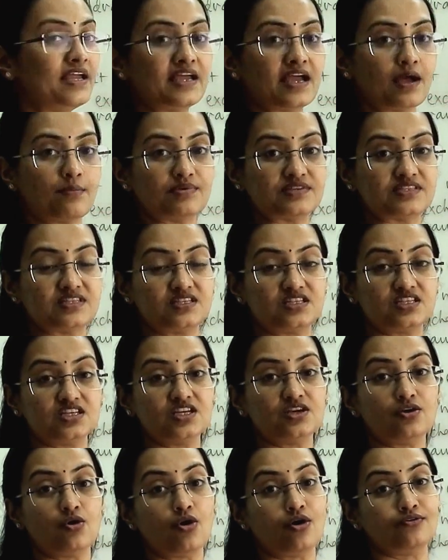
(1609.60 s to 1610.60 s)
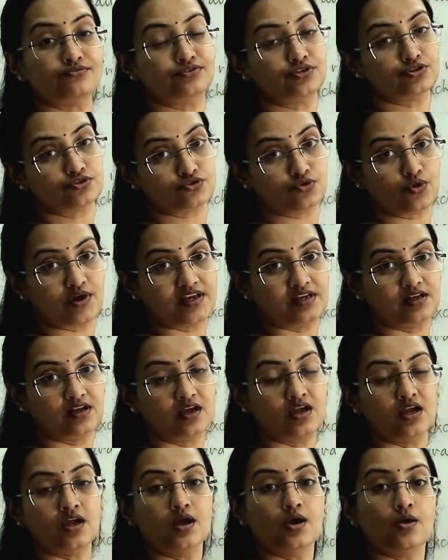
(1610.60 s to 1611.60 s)
capacity of the soil.
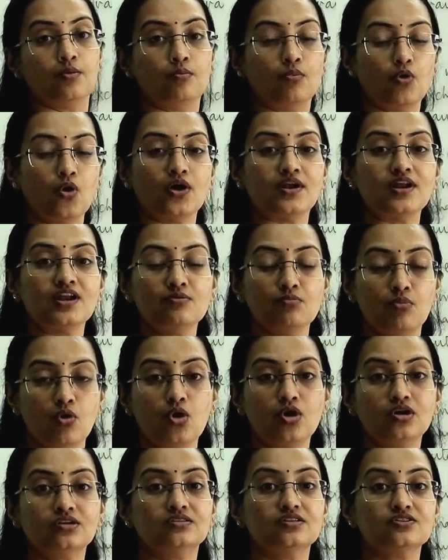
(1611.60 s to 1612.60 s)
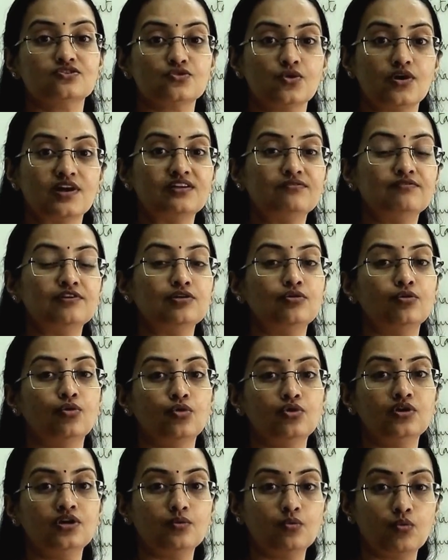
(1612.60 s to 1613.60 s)
More and more the soil will
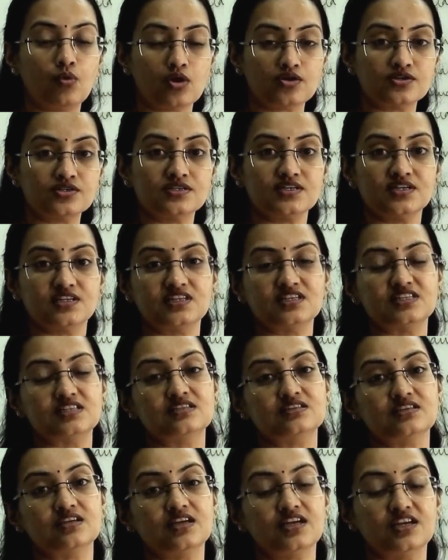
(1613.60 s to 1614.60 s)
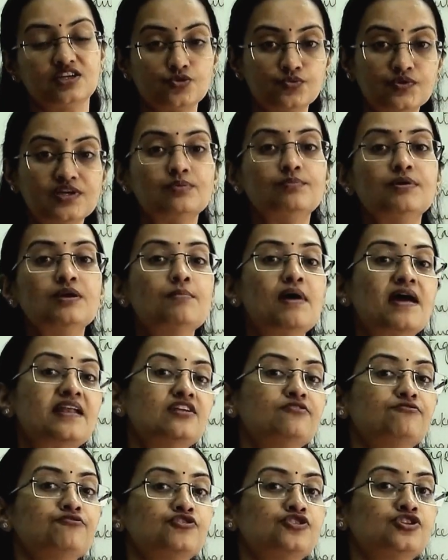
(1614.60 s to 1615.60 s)
hold water, it will be
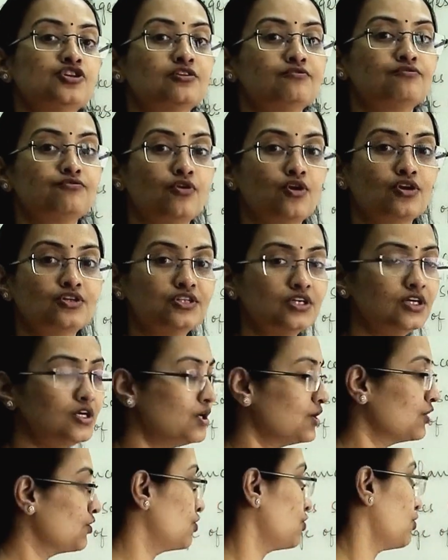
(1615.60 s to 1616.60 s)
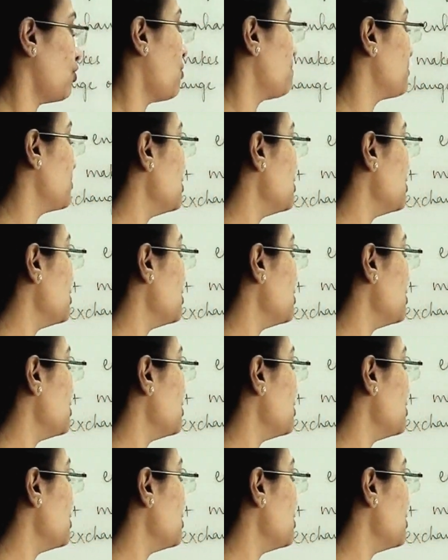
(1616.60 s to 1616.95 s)
beneficial for the crop.